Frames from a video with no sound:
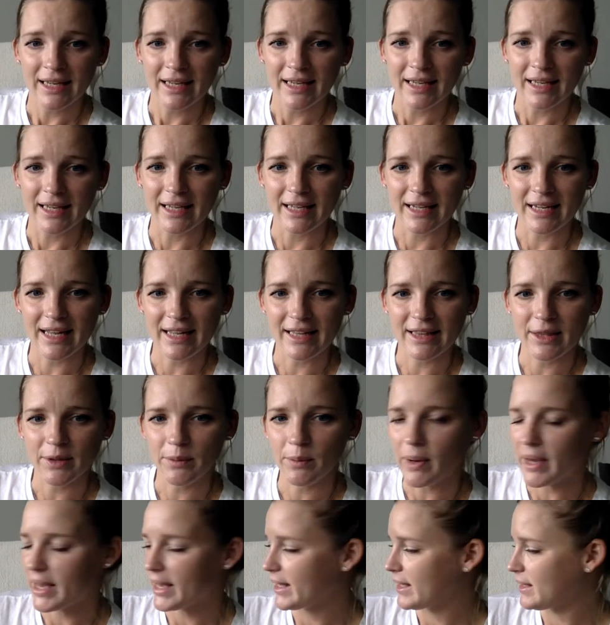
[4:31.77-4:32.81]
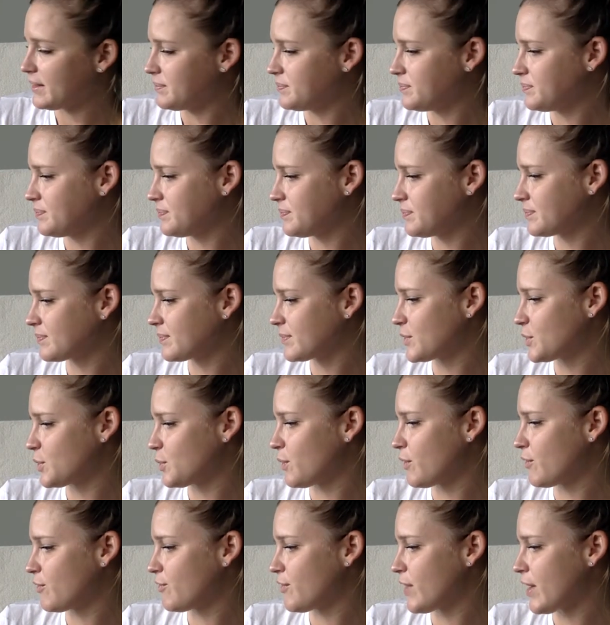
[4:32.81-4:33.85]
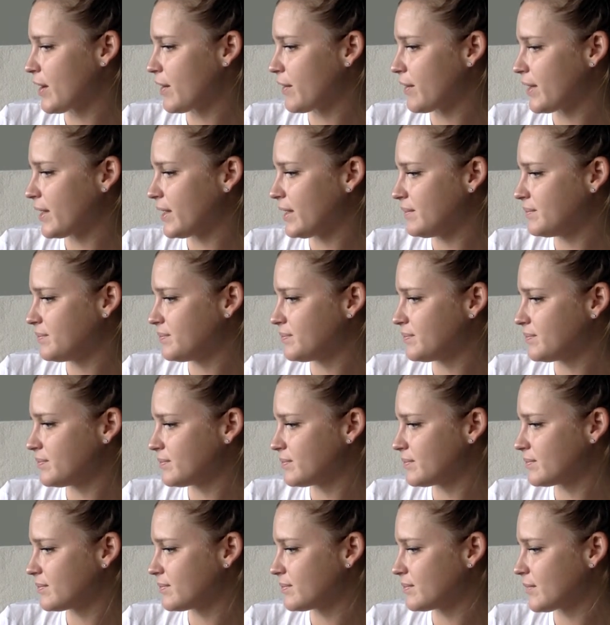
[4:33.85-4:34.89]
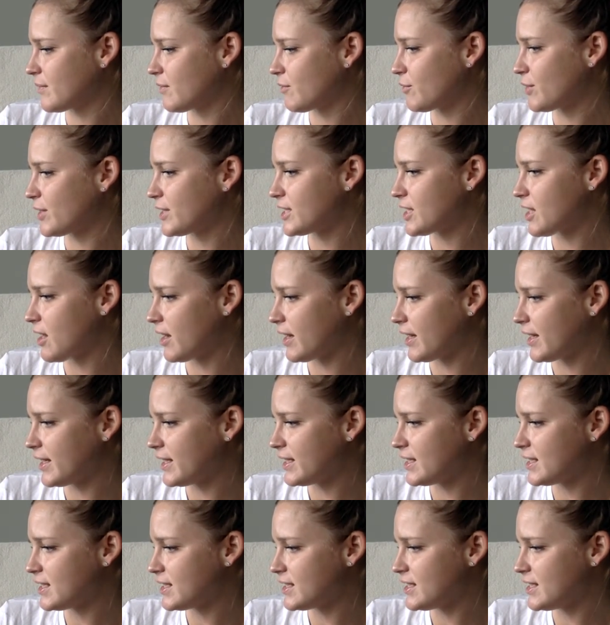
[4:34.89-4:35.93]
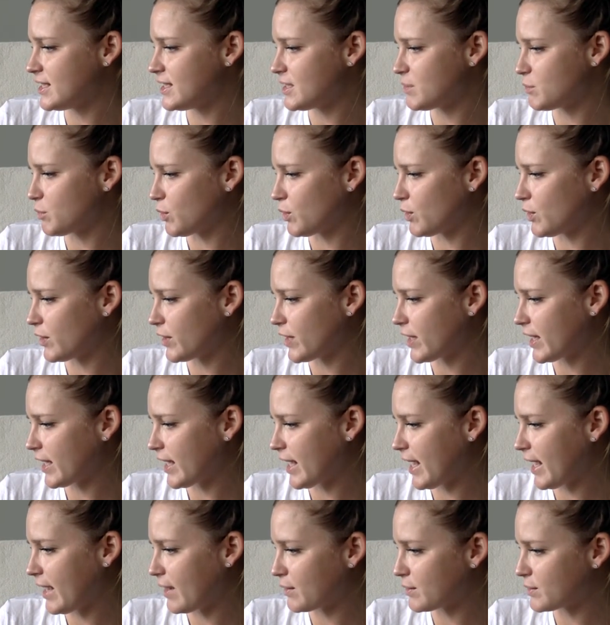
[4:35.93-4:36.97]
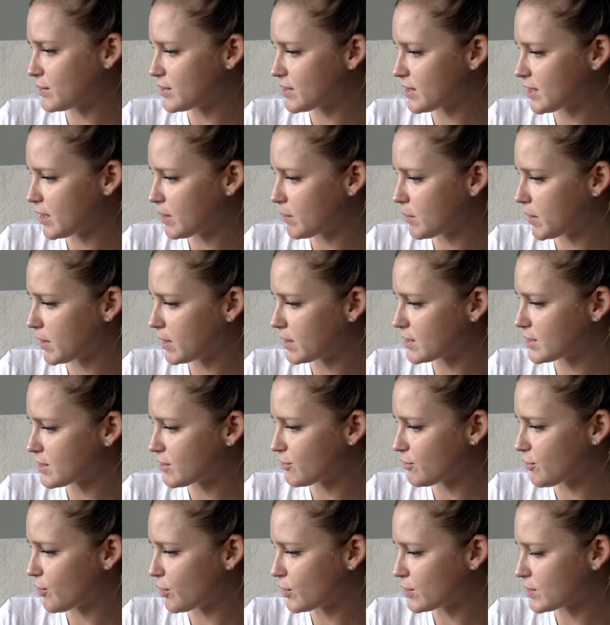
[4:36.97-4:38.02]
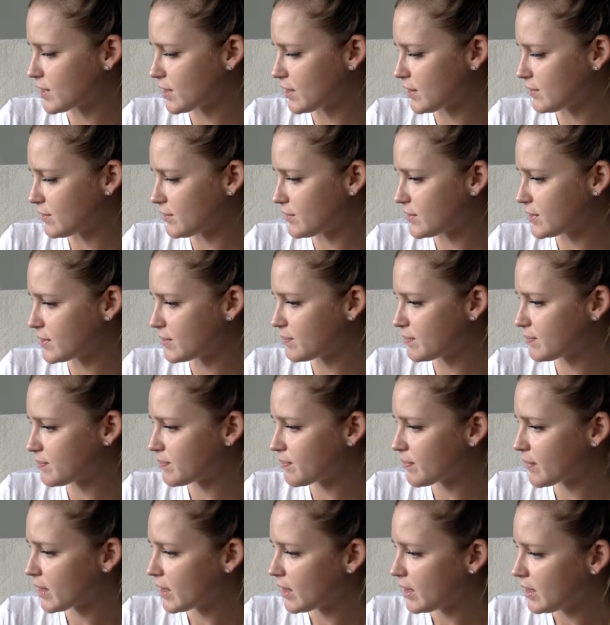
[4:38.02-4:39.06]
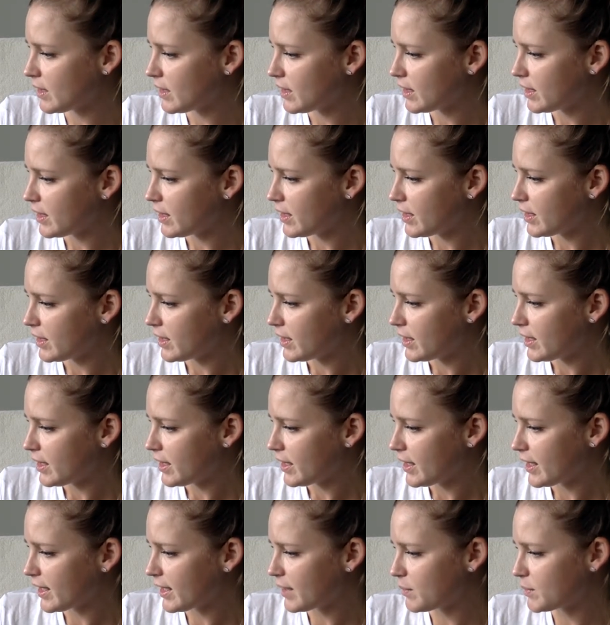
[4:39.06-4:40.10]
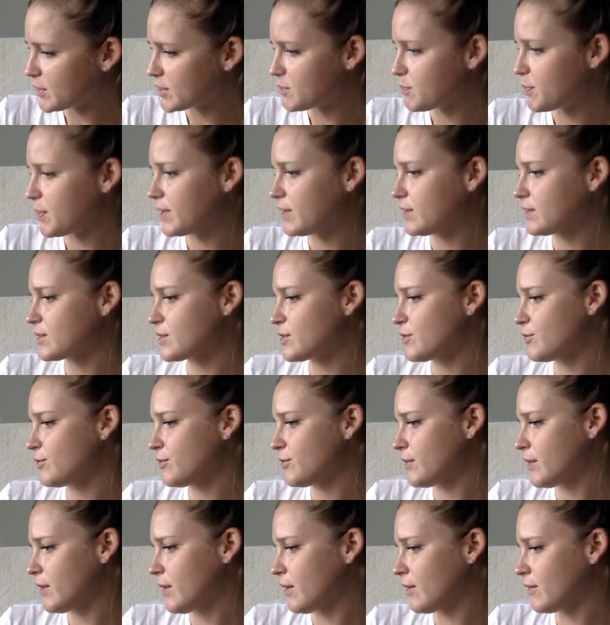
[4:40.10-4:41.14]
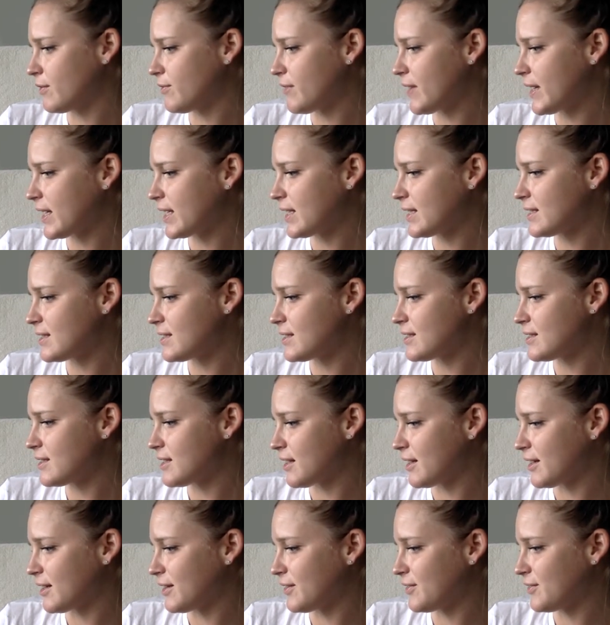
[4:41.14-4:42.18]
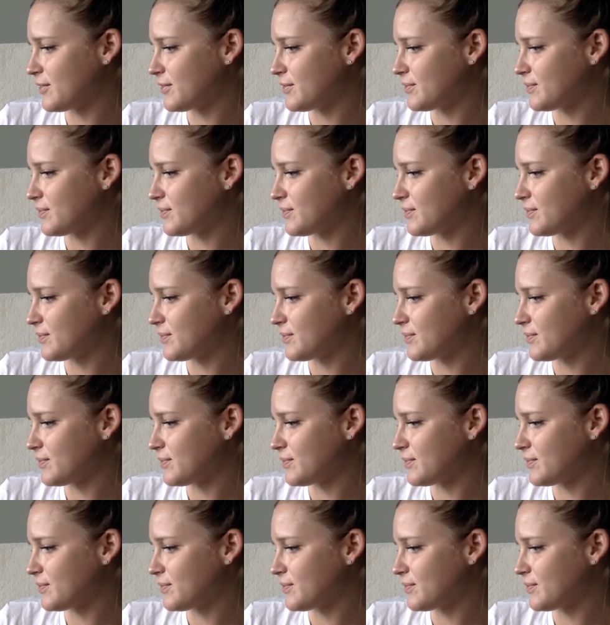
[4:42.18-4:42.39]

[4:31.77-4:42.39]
He led the way to a very retired, dismal-looking house amongst the foxgloves. It was built of faggots and turf,